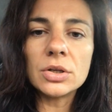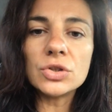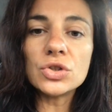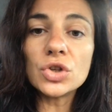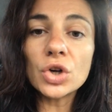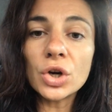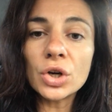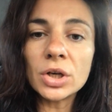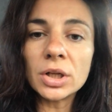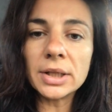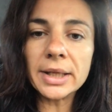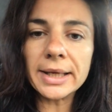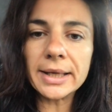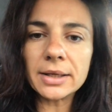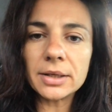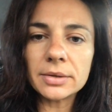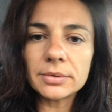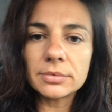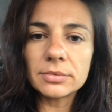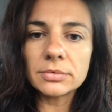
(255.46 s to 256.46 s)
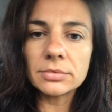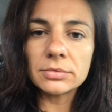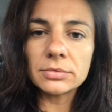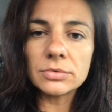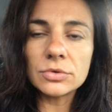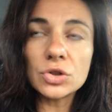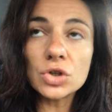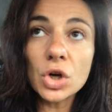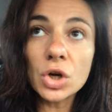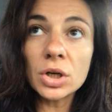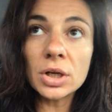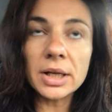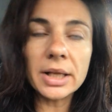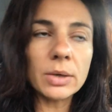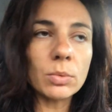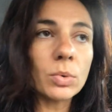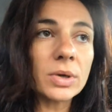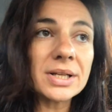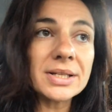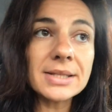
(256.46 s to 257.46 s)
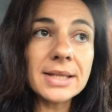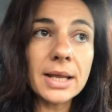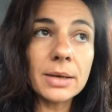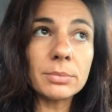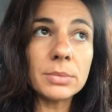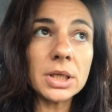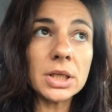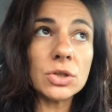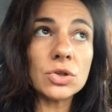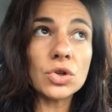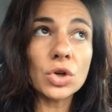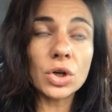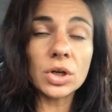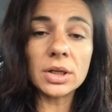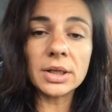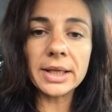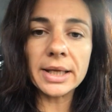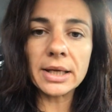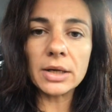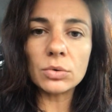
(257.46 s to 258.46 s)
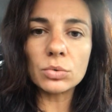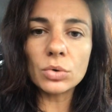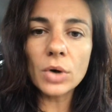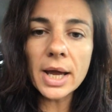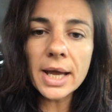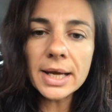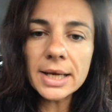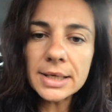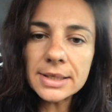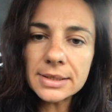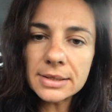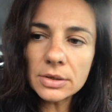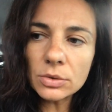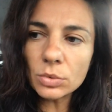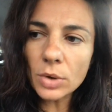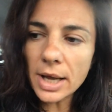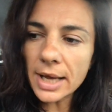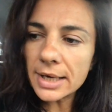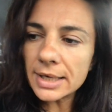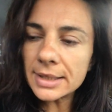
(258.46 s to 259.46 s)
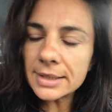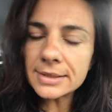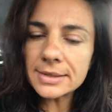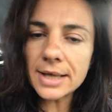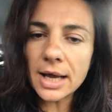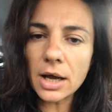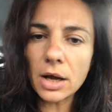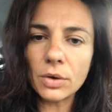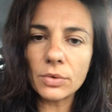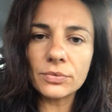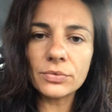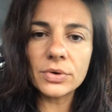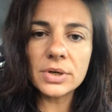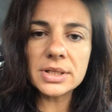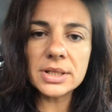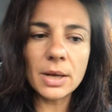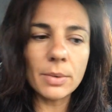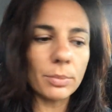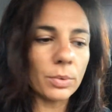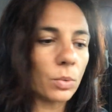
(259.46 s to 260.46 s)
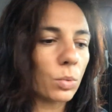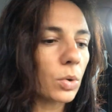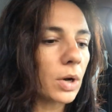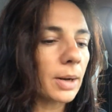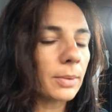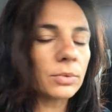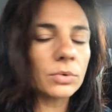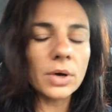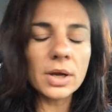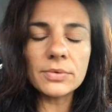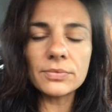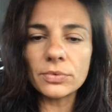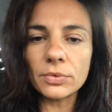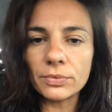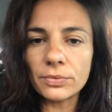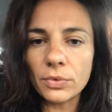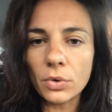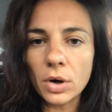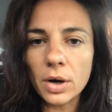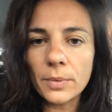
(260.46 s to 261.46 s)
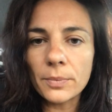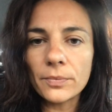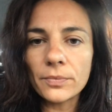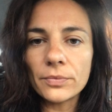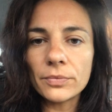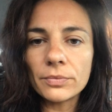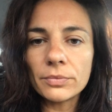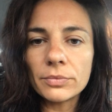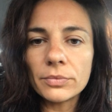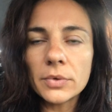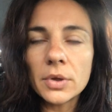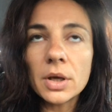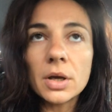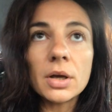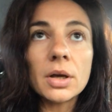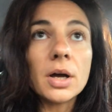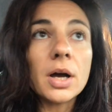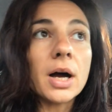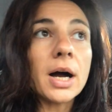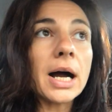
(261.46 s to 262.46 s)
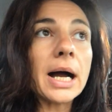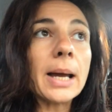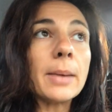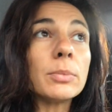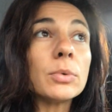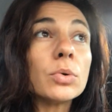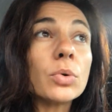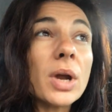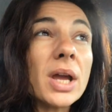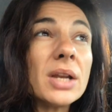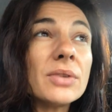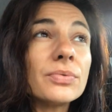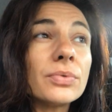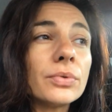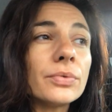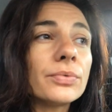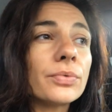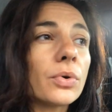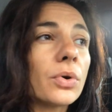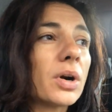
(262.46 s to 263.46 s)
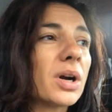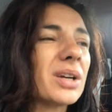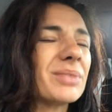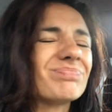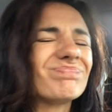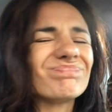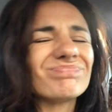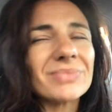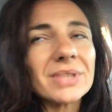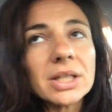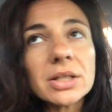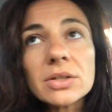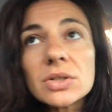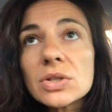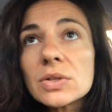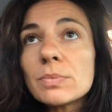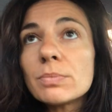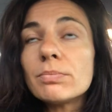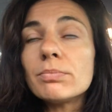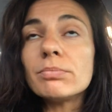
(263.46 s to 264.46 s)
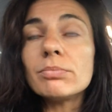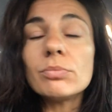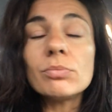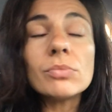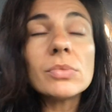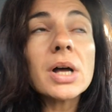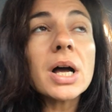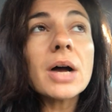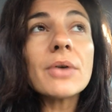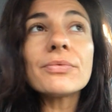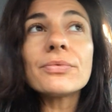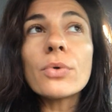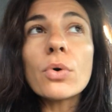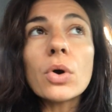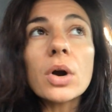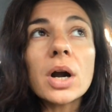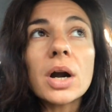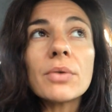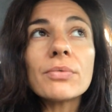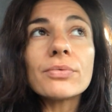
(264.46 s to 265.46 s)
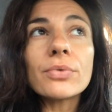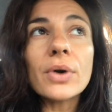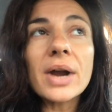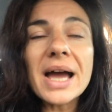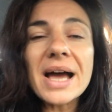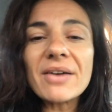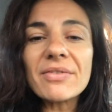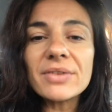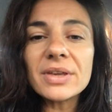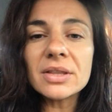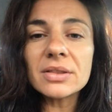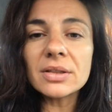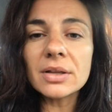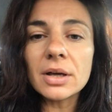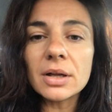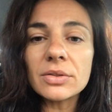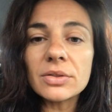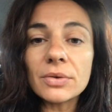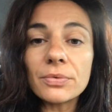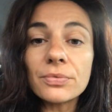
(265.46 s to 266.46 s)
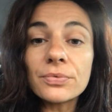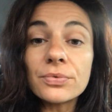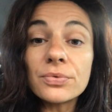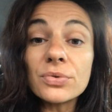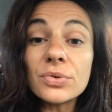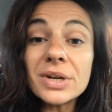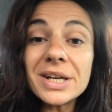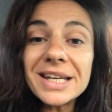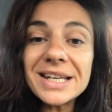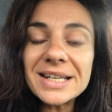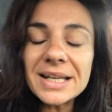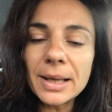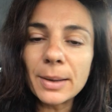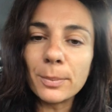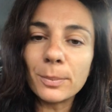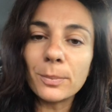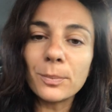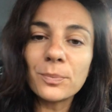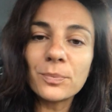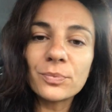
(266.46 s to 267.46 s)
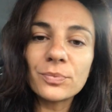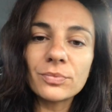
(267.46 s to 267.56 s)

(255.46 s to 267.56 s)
journaling. Journaling, what does that mean, journaling? Writing down, for example, what I'm grateful for. I'm grateful for just for having the freedom